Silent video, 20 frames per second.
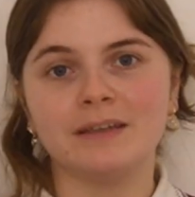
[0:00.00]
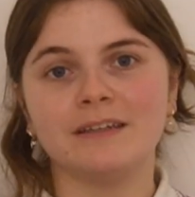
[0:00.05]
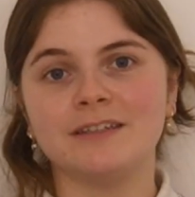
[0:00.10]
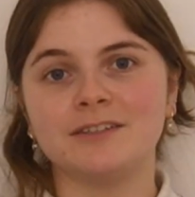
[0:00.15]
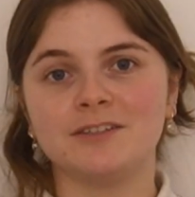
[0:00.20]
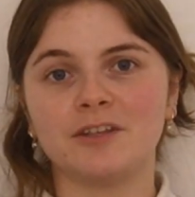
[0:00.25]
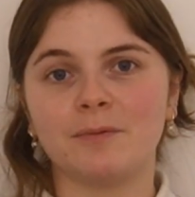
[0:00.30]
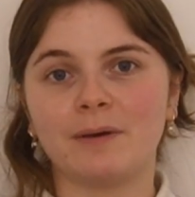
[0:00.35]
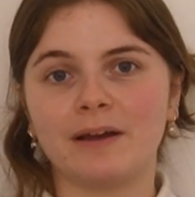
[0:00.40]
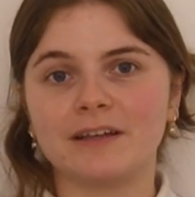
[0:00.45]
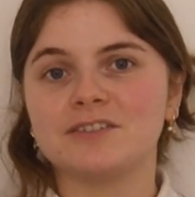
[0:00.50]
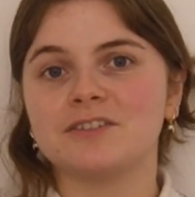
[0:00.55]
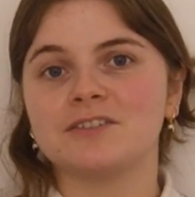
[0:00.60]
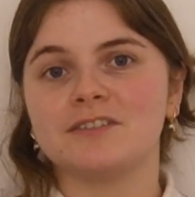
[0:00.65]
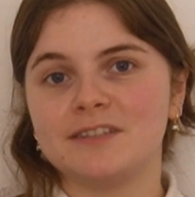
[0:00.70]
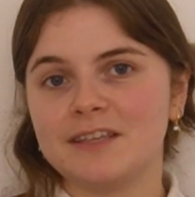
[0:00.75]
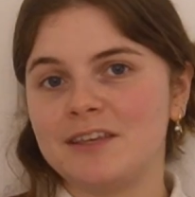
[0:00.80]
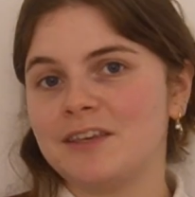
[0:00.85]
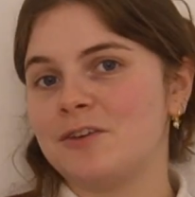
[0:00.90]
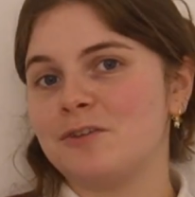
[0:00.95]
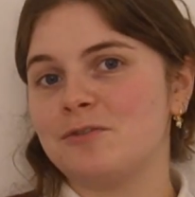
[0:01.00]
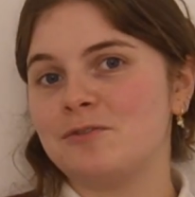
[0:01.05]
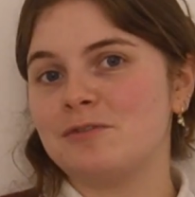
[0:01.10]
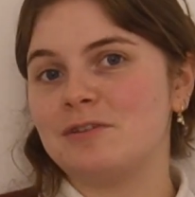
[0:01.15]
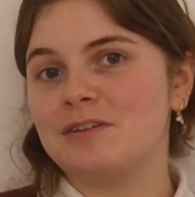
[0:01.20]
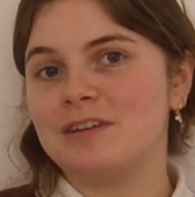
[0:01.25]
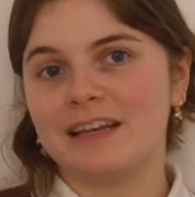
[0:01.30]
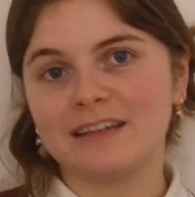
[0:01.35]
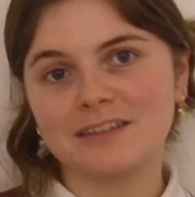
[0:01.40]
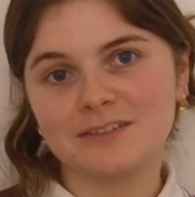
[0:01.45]
So I shall see you
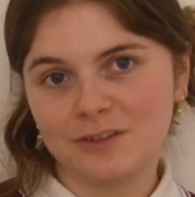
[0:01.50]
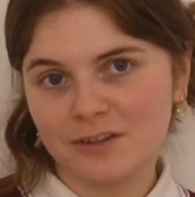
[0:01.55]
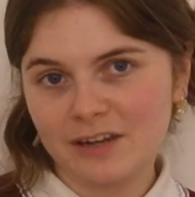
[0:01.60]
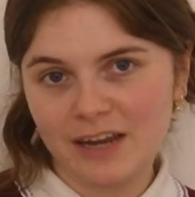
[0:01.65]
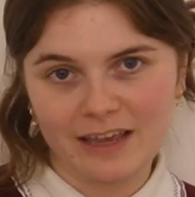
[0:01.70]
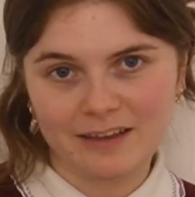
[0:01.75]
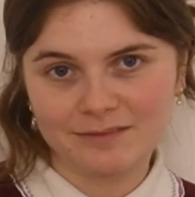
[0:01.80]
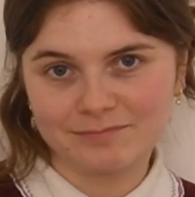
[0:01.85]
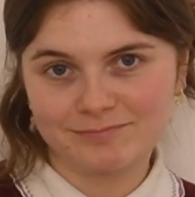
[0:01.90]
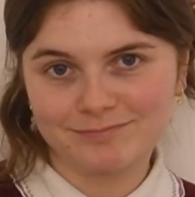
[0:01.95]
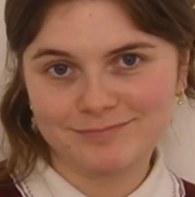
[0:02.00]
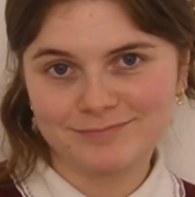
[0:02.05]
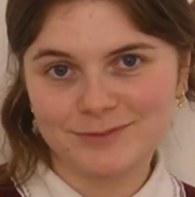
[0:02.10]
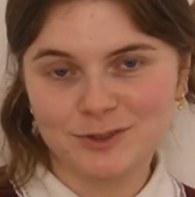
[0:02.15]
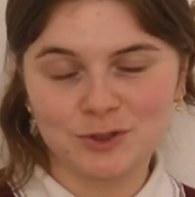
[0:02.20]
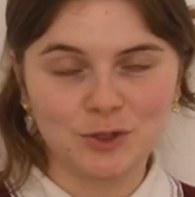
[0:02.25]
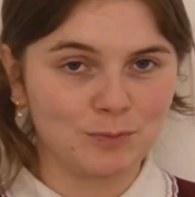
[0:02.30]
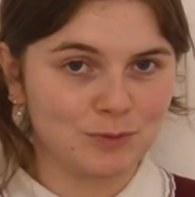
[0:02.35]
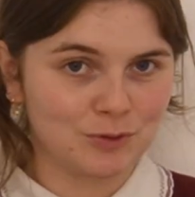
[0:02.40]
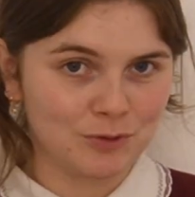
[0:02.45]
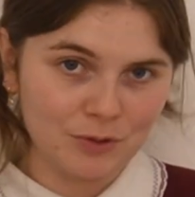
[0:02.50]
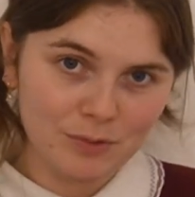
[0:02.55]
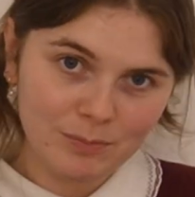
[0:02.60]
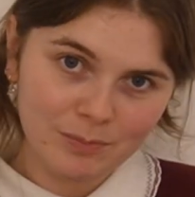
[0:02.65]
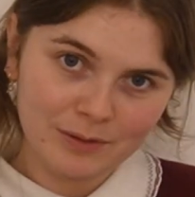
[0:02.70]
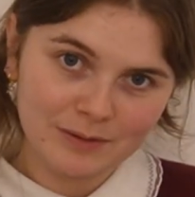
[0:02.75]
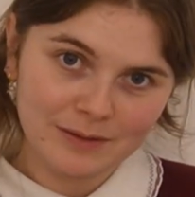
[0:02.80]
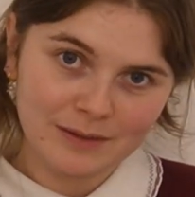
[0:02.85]
next Sunday. Soup troupe.